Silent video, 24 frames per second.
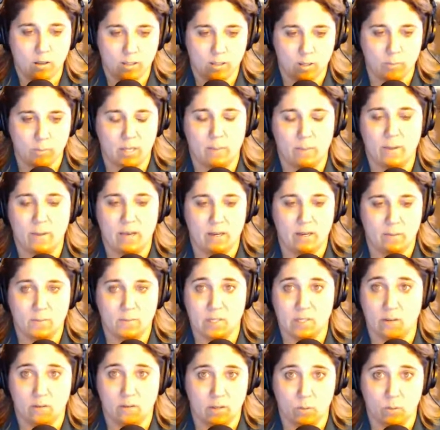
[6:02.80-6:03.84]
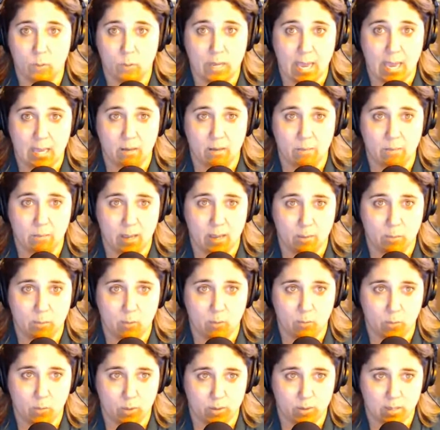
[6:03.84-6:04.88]
bit about himself because we hadn't met
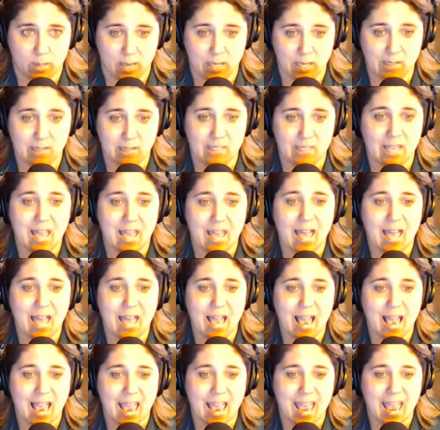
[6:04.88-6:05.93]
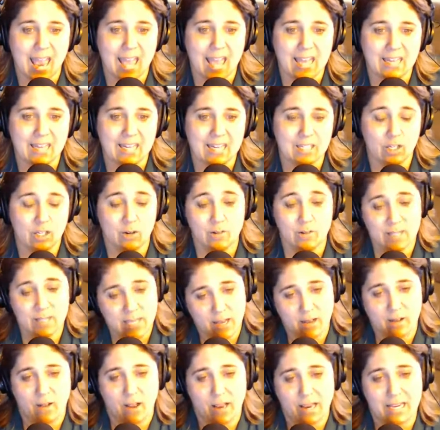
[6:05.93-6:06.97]
before this. And it turns out
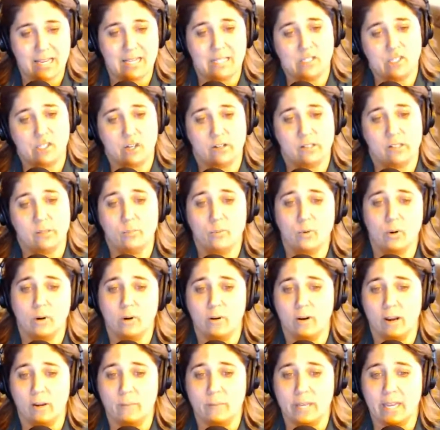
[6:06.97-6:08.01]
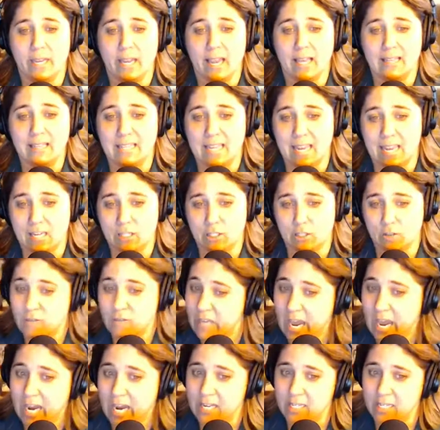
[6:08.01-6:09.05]
he started programming at the age of
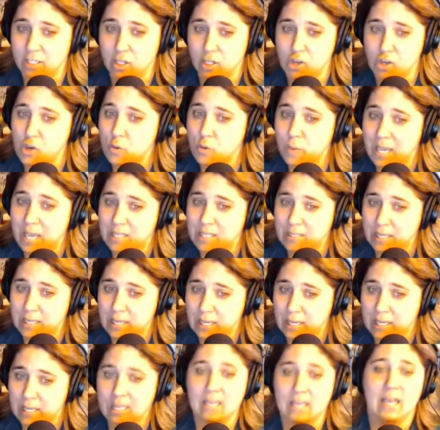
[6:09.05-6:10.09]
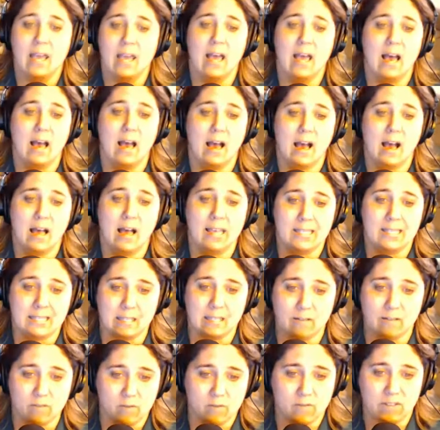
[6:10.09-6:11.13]
9 in QBasic. His love
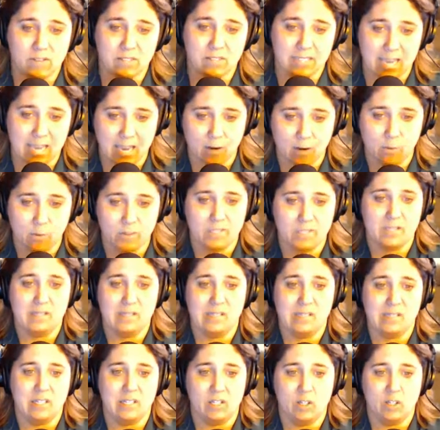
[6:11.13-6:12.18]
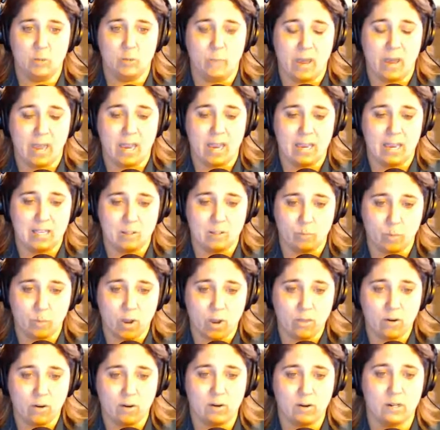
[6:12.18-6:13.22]
of tech was instilled by his
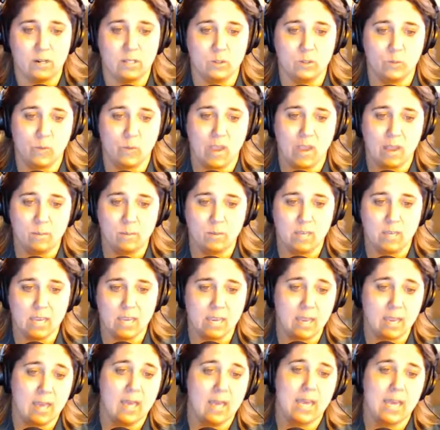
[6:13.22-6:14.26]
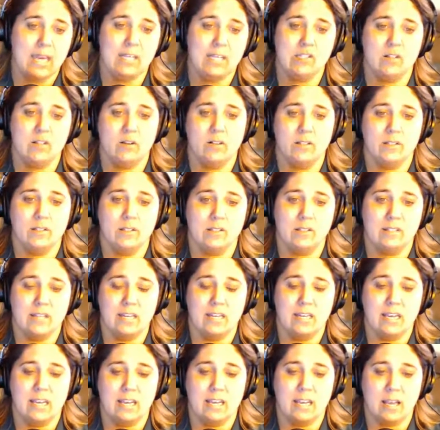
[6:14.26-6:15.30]
brother and his family. He started
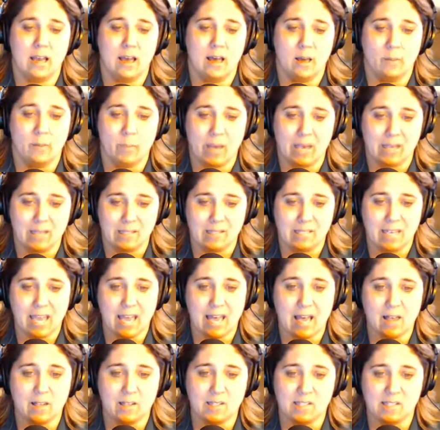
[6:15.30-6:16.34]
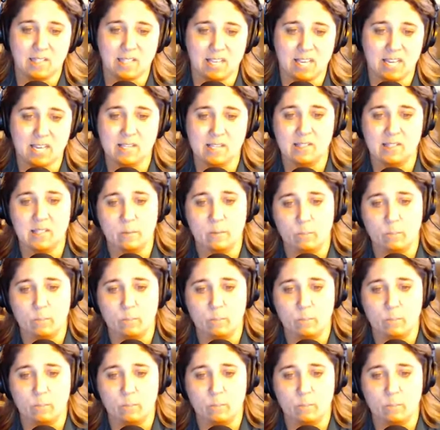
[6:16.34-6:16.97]
studying Pascal, C, C++,